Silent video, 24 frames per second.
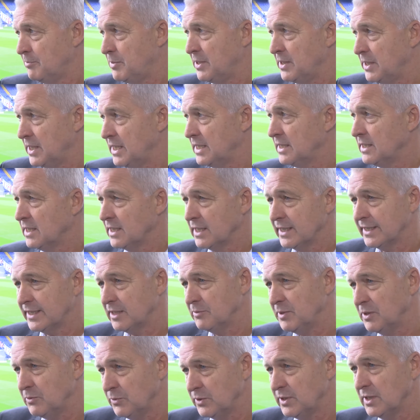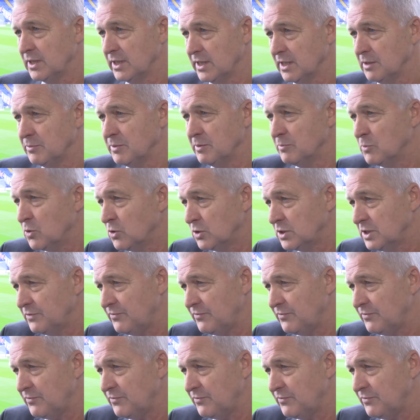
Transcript: pay in a little bit with a little bit more